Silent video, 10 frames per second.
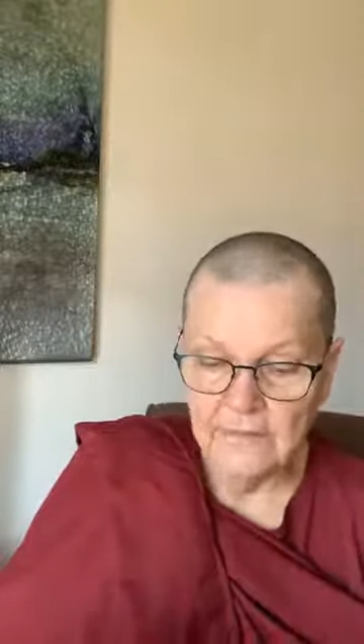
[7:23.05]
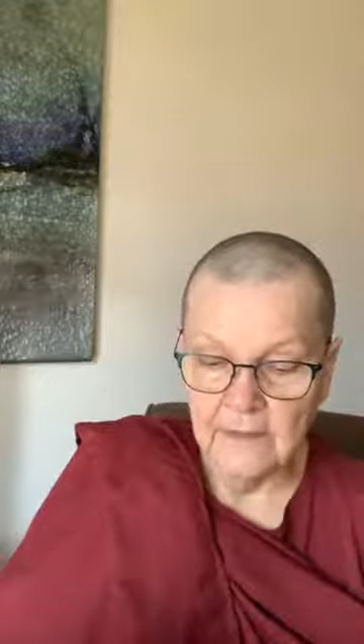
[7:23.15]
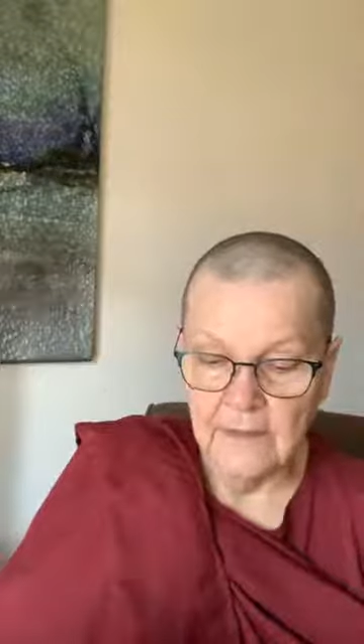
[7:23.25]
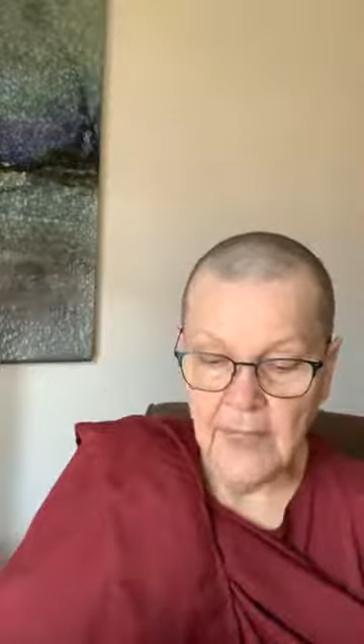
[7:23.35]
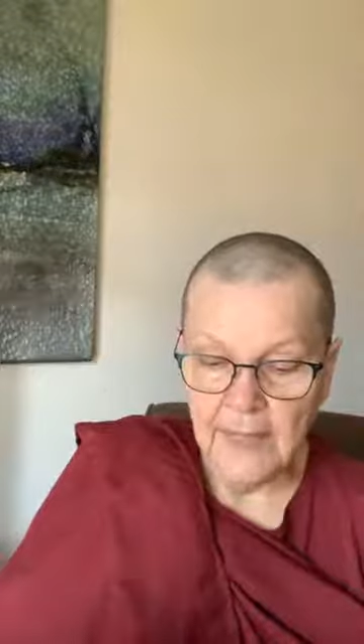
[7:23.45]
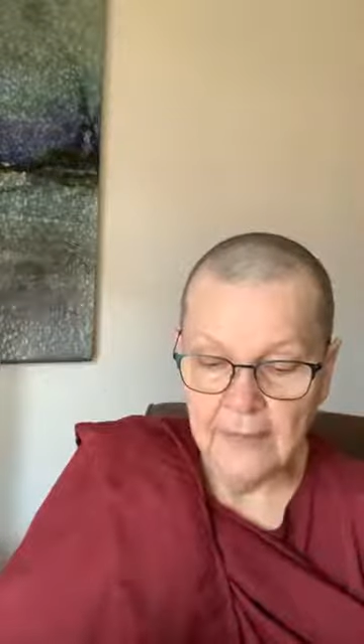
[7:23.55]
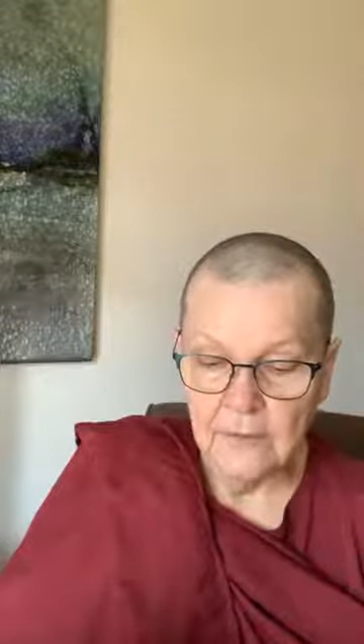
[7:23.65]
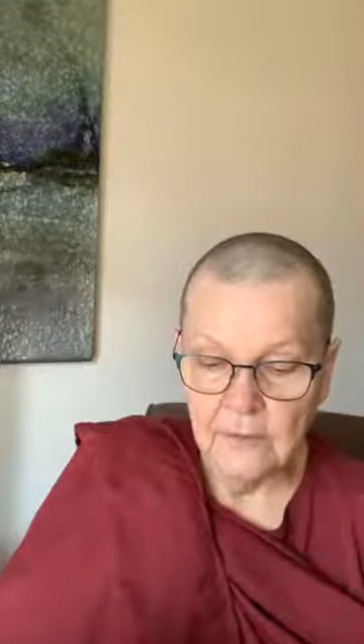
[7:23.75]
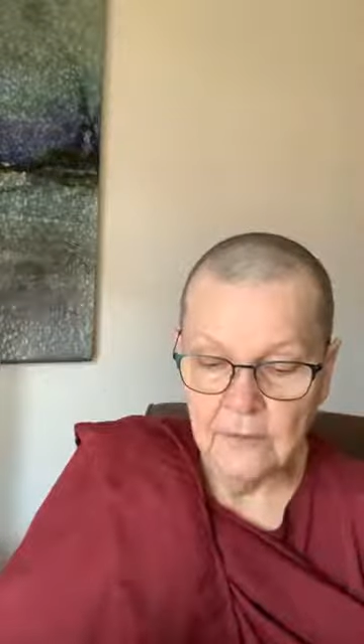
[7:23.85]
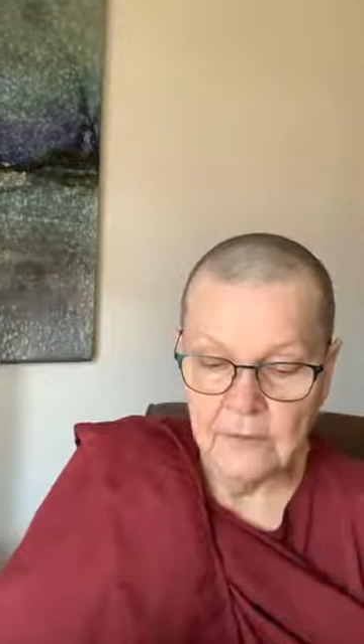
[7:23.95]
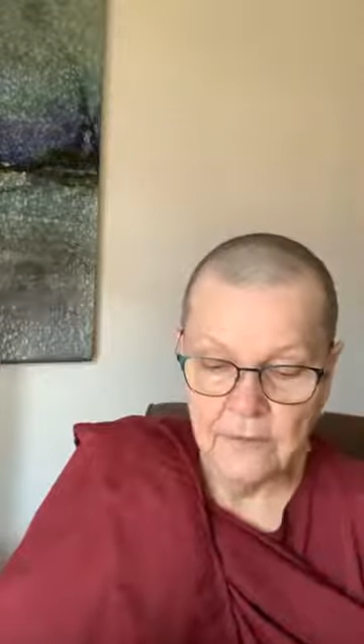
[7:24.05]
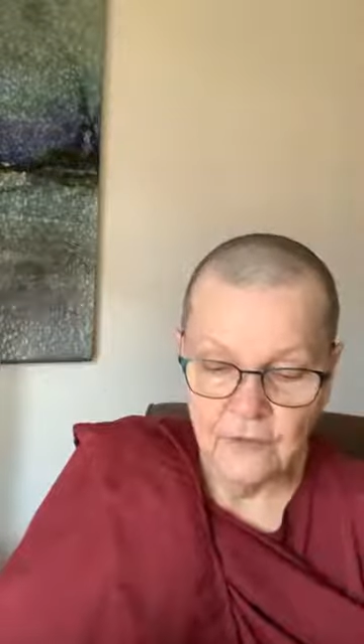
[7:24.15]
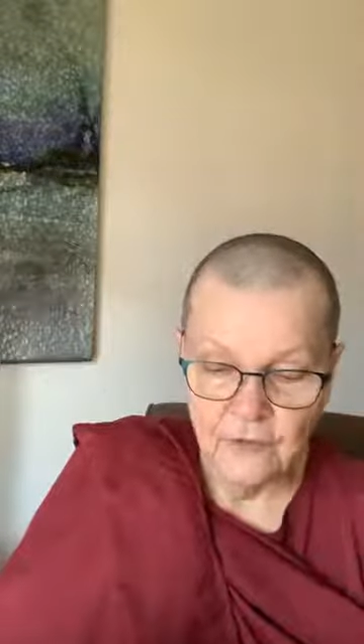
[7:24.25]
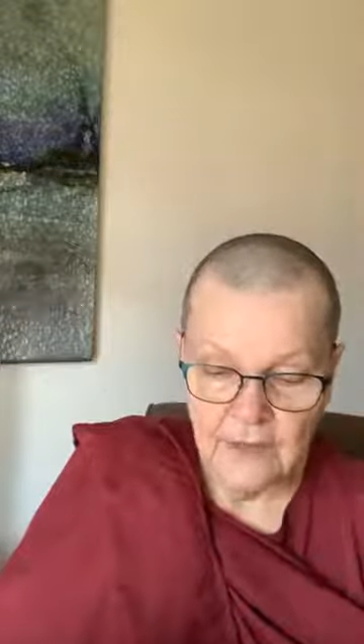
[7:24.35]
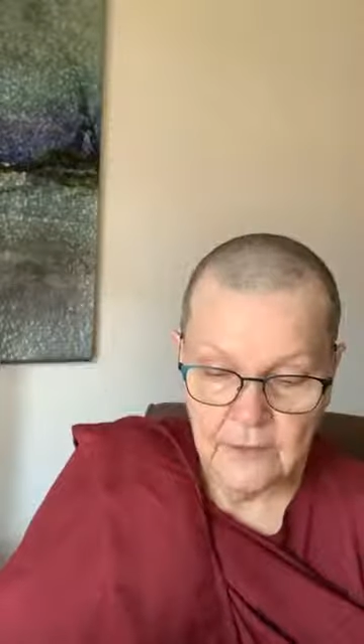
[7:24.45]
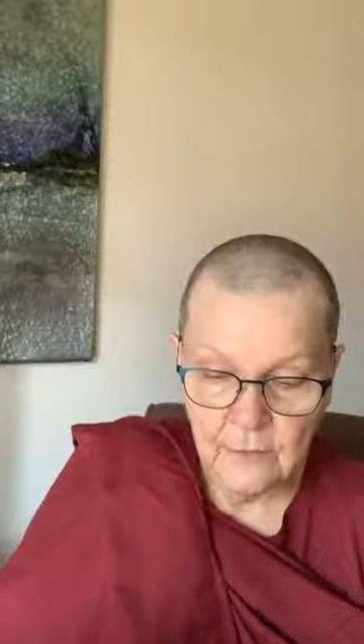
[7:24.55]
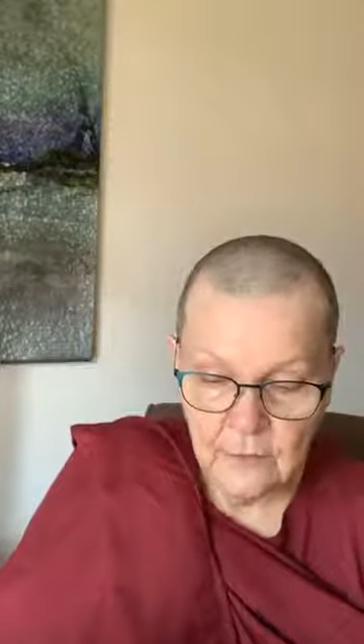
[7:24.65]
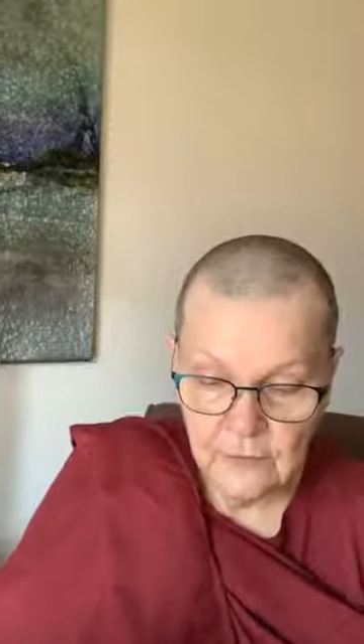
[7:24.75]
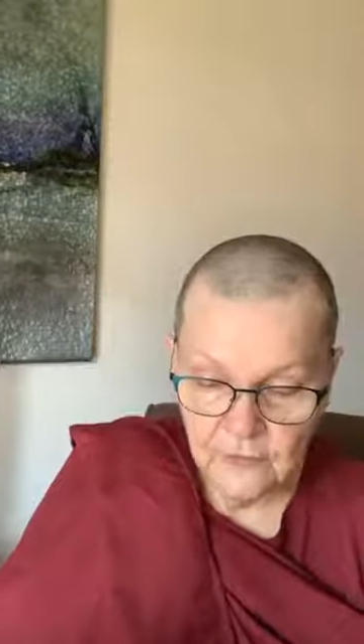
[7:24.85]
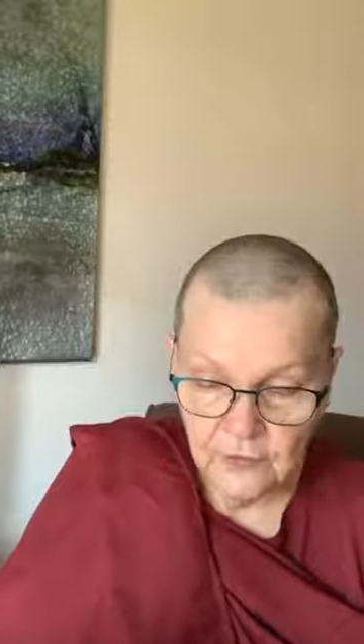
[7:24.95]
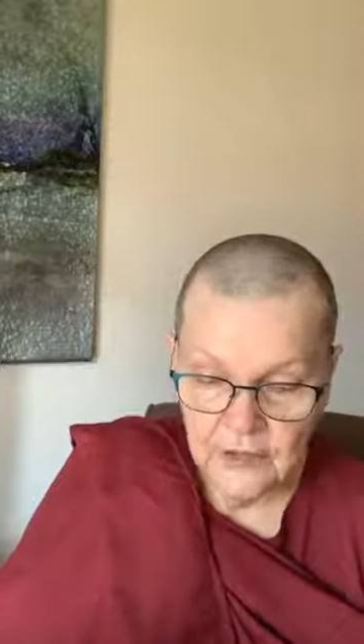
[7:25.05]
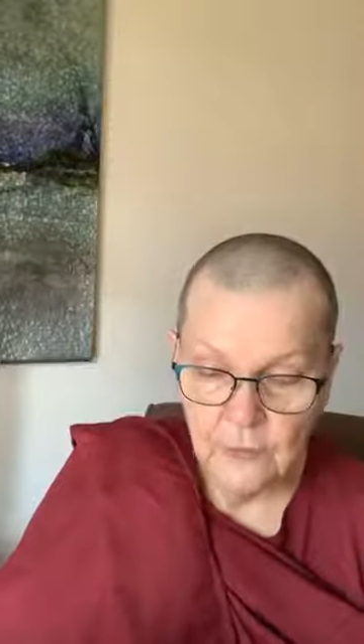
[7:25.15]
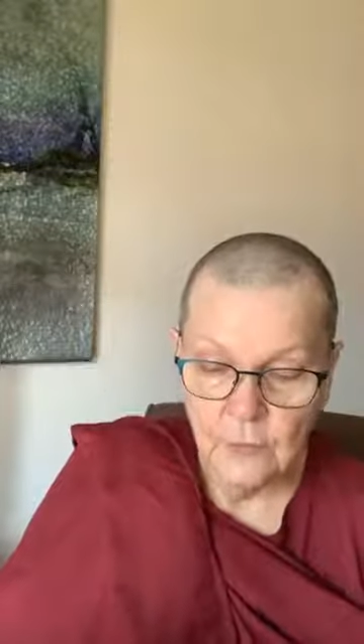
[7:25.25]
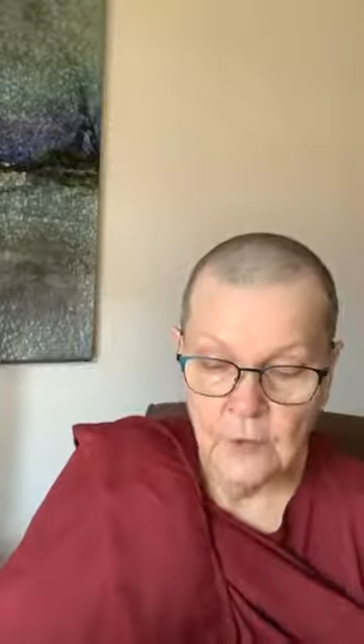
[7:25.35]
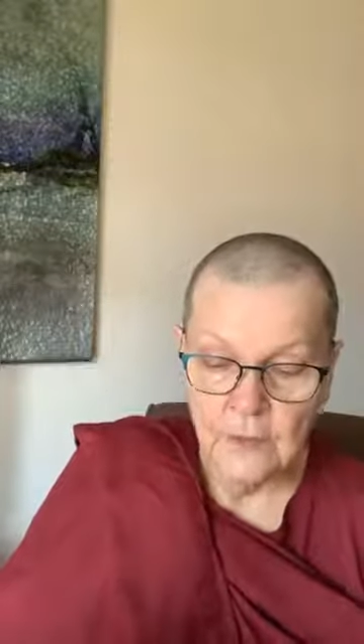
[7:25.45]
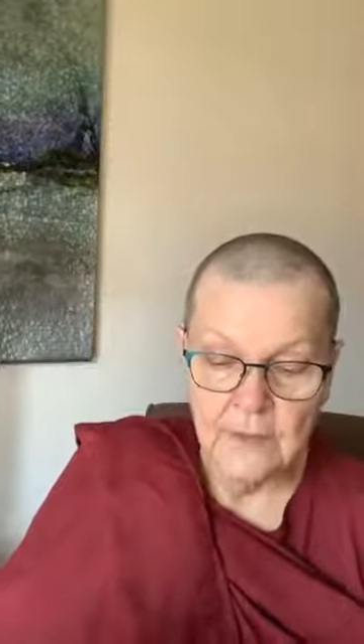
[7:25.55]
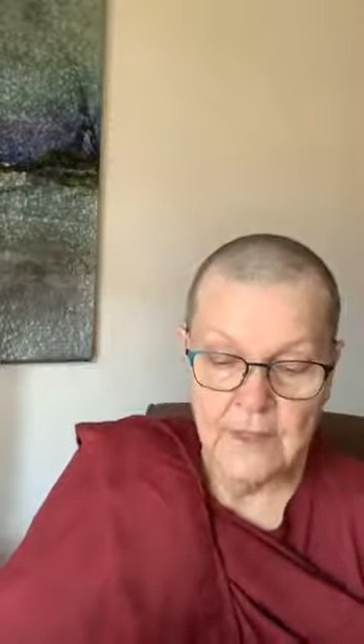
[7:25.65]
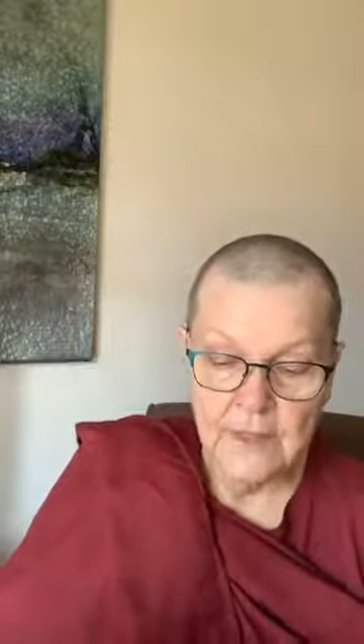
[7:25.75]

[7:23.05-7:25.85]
a lighter, general,